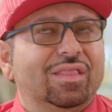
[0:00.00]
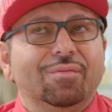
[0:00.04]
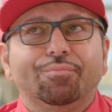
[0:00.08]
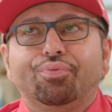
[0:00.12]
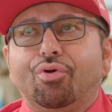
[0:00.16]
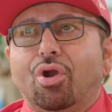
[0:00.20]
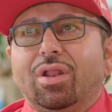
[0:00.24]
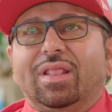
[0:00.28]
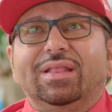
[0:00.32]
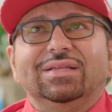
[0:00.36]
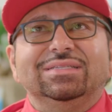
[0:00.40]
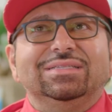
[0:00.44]
The
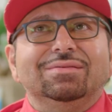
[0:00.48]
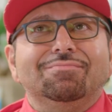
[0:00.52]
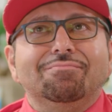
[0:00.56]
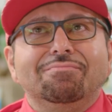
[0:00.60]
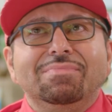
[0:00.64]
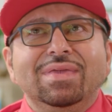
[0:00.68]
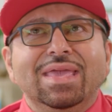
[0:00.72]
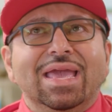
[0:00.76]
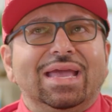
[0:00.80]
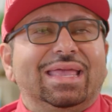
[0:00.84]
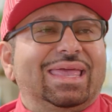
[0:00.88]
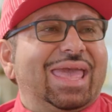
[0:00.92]
product is a
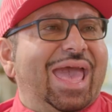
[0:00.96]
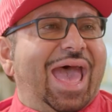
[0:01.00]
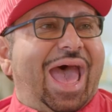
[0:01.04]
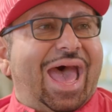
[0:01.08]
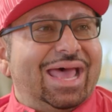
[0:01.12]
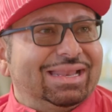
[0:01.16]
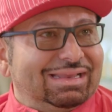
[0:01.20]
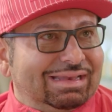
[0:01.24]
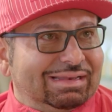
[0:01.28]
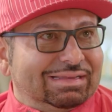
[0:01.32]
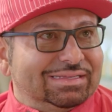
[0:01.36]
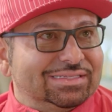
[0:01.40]
mere
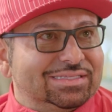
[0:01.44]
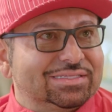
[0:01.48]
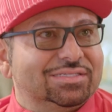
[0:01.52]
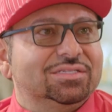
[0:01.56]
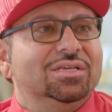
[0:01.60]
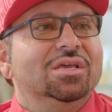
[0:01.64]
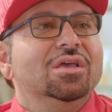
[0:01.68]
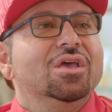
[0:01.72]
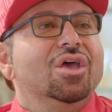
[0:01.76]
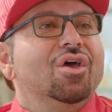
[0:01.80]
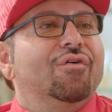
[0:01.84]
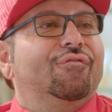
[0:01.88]

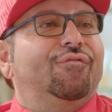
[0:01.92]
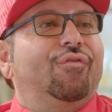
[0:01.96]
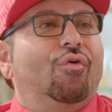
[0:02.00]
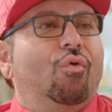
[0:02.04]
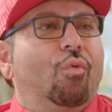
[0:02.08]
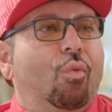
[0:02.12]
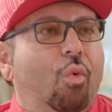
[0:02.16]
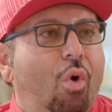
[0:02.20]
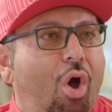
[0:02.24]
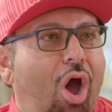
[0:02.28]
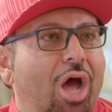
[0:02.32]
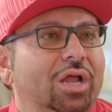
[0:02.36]
catalyst
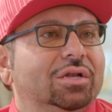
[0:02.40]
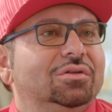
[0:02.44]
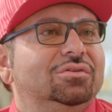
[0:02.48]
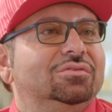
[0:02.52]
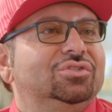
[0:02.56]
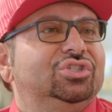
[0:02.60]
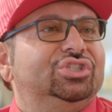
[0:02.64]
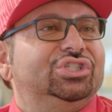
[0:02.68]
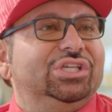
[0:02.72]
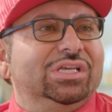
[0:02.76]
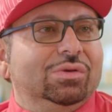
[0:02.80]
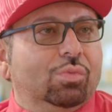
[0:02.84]
for
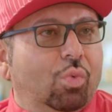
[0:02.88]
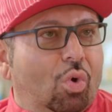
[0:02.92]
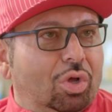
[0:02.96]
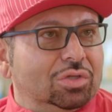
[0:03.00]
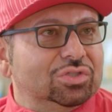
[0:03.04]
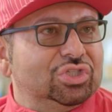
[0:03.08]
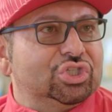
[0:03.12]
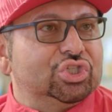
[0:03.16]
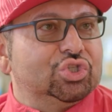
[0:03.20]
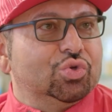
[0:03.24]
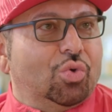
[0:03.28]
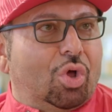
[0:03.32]
what she
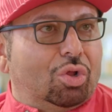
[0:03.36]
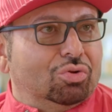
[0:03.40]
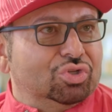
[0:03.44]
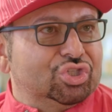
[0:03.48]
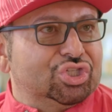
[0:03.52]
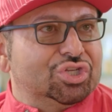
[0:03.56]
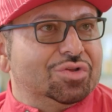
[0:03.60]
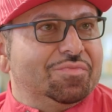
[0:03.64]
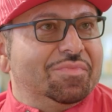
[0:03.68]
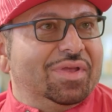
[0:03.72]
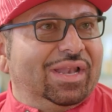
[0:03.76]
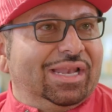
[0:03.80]
wants to
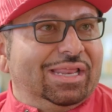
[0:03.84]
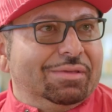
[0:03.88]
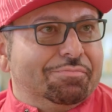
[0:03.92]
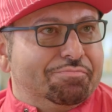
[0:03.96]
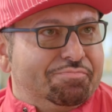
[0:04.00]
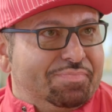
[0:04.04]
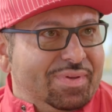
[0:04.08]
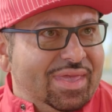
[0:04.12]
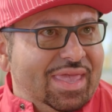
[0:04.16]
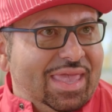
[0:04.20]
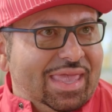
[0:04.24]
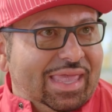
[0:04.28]
ultimately
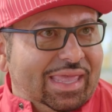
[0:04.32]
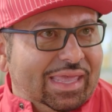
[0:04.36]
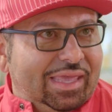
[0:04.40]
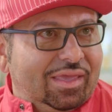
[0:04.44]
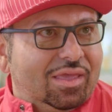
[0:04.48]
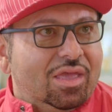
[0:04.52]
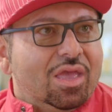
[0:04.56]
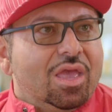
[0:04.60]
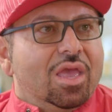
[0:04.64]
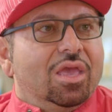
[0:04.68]
be,